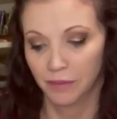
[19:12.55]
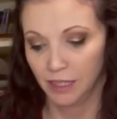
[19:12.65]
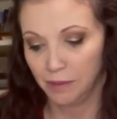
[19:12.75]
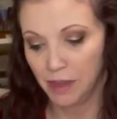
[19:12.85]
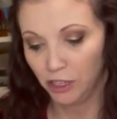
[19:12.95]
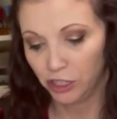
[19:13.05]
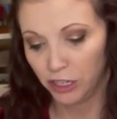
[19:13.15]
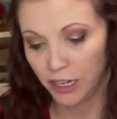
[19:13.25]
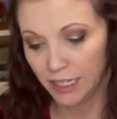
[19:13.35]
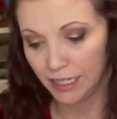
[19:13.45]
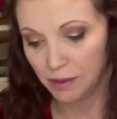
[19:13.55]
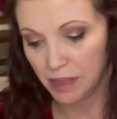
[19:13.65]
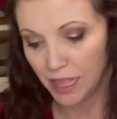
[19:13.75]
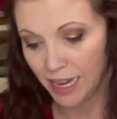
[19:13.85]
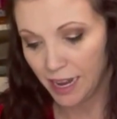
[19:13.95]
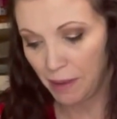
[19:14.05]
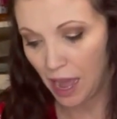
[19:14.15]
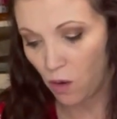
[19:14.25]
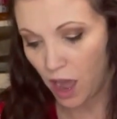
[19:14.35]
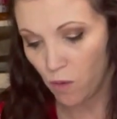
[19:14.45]
to make sure it's going to be lined up
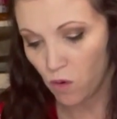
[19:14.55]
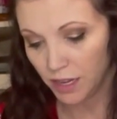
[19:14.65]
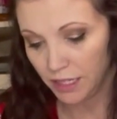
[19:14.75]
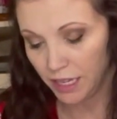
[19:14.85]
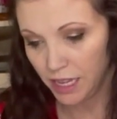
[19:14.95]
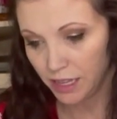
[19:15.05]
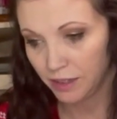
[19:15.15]
how I want it.